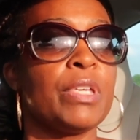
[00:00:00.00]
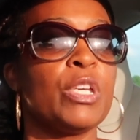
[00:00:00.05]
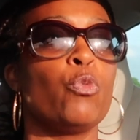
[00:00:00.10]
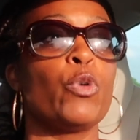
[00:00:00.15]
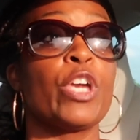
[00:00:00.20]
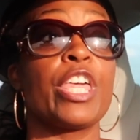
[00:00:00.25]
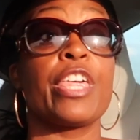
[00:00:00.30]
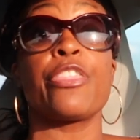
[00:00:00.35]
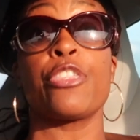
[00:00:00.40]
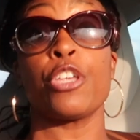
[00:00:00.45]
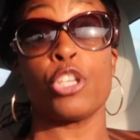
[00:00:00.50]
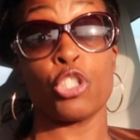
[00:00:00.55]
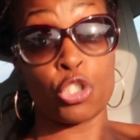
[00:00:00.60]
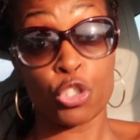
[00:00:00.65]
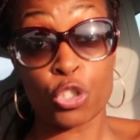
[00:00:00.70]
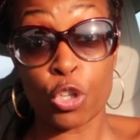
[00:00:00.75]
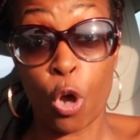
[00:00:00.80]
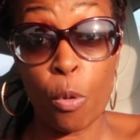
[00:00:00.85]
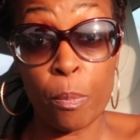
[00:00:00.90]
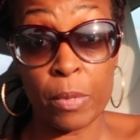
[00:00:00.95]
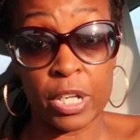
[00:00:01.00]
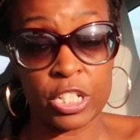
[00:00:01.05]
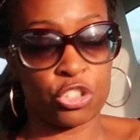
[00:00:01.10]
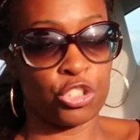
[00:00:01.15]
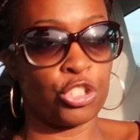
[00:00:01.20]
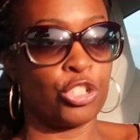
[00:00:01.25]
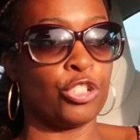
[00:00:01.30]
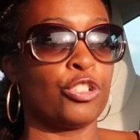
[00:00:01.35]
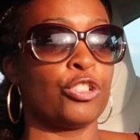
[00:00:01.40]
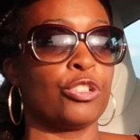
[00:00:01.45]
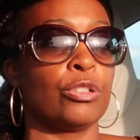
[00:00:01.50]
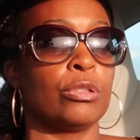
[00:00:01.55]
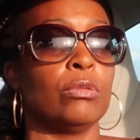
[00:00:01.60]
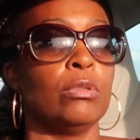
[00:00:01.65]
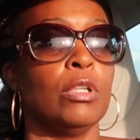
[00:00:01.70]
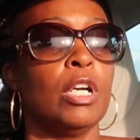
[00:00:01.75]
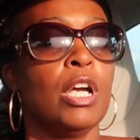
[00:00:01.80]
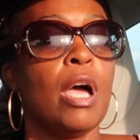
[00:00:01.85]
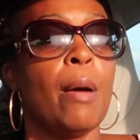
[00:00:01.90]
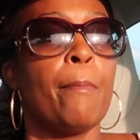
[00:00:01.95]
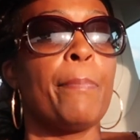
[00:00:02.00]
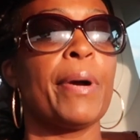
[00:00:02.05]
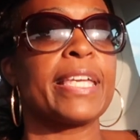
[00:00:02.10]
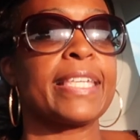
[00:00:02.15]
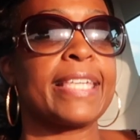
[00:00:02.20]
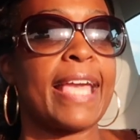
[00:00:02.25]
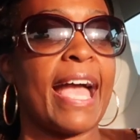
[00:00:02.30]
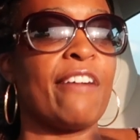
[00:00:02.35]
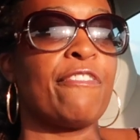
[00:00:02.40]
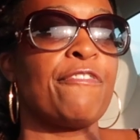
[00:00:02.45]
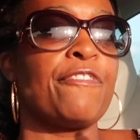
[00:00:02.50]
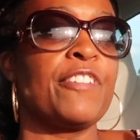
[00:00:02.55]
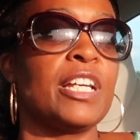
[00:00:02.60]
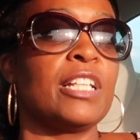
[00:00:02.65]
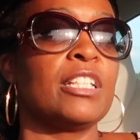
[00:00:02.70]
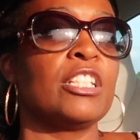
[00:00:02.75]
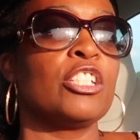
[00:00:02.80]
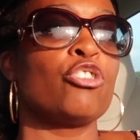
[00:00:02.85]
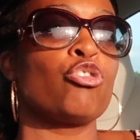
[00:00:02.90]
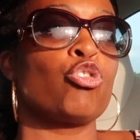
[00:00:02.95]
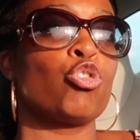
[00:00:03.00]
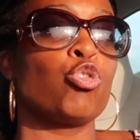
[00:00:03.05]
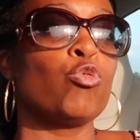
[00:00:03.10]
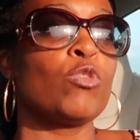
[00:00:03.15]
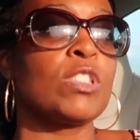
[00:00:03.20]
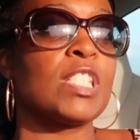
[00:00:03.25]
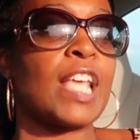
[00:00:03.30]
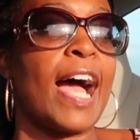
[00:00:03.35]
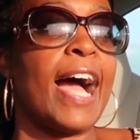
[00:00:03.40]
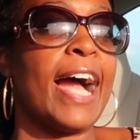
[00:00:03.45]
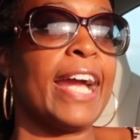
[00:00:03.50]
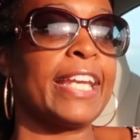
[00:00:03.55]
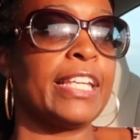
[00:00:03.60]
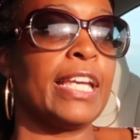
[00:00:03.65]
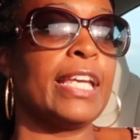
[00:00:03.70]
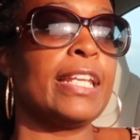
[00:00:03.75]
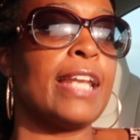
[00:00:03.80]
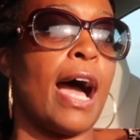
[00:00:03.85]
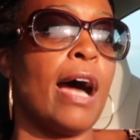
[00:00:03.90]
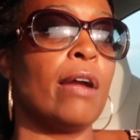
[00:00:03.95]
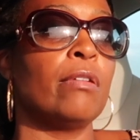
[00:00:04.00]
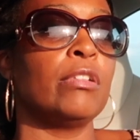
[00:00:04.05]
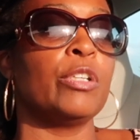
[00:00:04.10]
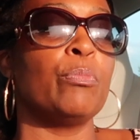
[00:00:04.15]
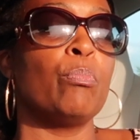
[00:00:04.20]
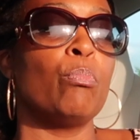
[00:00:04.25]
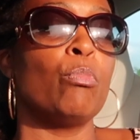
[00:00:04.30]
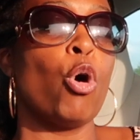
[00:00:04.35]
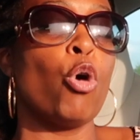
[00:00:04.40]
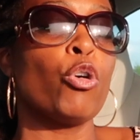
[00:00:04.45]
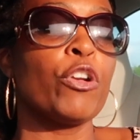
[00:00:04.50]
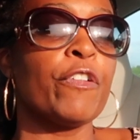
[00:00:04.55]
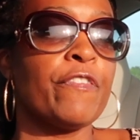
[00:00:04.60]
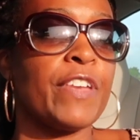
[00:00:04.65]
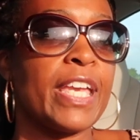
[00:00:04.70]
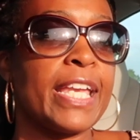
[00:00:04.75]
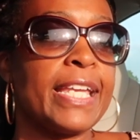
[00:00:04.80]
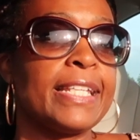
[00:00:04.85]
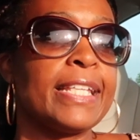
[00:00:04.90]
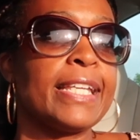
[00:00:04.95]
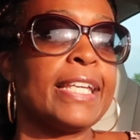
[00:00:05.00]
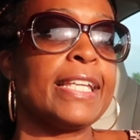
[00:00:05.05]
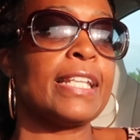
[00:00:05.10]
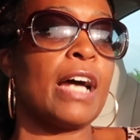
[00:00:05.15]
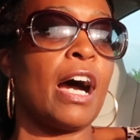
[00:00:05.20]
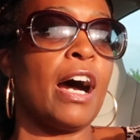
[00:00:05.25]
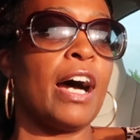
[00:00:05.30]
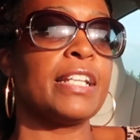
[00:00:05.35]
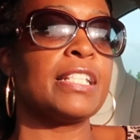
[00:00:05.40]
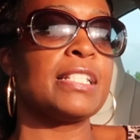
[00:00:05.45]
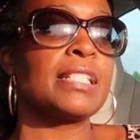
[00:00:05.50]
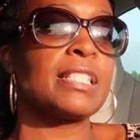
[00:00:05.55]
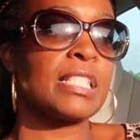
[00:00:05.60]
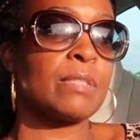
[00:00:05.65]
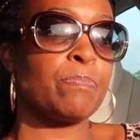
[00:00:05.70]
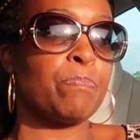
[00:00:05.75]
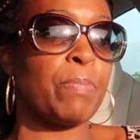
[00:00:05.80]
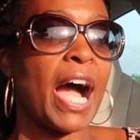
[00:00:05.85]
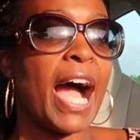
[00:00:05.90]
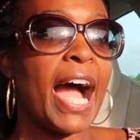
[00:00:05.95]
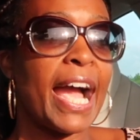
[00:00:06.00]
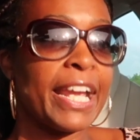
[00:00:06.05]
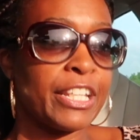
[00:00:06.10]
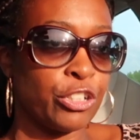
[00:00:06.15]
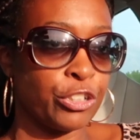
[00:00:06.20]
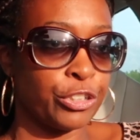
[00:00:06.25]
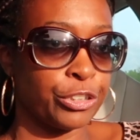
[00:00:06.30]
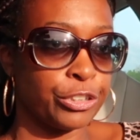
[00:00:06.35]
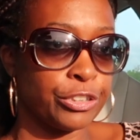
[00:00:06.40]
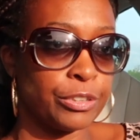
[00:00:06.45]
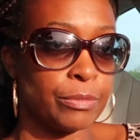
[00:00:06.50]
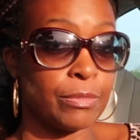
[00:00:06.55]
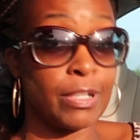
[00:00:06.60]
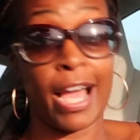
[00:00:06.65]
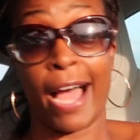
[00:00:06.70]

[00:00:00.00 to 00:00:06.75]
me with so much to do, but yet feeling too tired and unmotivated and uninspired.